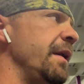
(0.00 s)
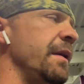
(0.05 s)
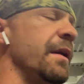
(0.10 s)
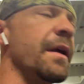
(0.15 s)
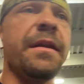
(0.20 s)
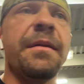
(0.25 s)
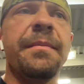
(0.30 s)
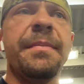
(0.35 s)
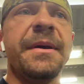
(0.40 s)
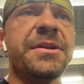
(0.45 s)

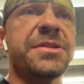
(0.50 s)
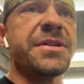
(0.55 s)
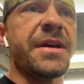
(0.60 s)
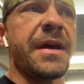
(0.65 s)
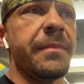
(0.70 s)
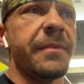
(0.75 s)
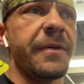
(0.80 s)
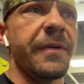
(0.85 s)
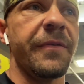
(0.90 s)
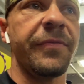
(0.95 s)
Nothing to be
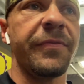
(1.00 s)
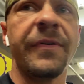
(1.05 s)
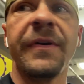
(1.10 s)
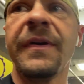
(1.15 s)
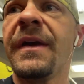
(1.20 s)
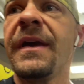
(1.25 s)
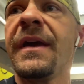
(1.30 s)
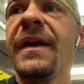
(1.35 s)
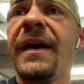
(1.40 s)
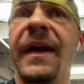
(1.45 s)
ashamed of.
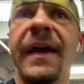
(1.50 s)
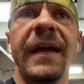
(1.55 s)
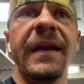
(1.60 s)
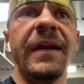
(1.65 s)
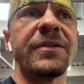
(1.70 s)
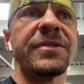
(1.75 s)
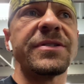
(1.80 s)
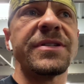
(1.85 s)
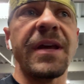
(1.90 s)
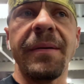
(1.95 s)
Ain't
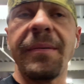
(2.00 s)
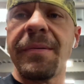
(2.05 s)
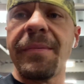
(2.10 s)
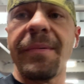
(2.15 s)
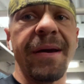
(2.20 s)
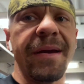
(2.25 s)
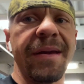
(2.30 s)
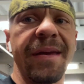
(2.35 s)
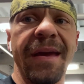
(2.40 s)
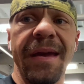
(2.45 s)
no shame in
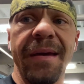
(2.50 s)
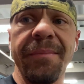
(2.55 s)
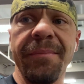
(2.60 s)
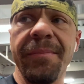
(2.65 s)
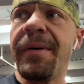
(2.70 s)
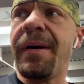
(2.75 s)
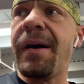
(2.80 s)
my game.